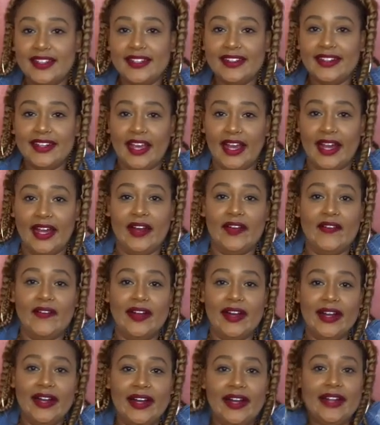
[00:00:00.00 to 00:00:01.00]
Now,
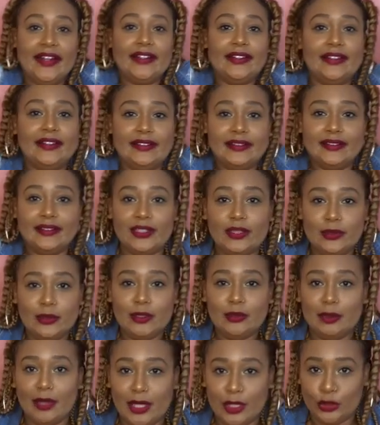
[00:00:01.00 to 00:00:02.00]
I don't know
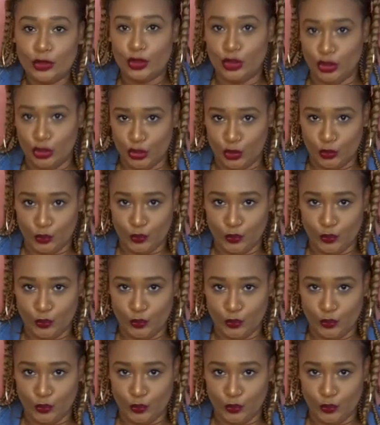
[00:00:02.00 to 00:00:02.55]
about you,